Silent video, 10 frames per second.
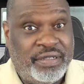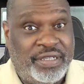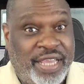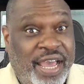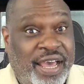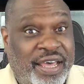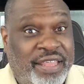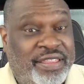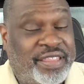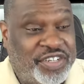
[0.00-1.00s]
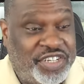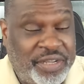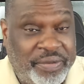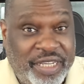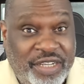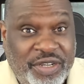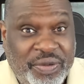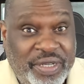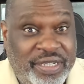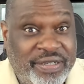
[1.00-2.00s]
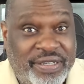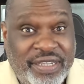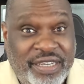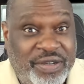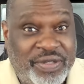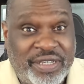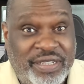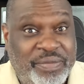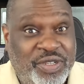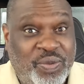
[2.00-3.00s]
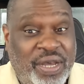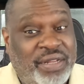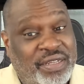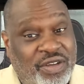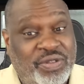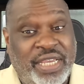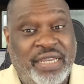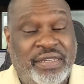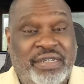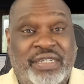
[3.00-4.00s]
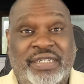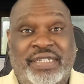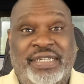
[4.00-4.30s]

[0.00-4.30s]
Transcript: Yeah. The Shiba Inu ecosystem as well. Go take a look.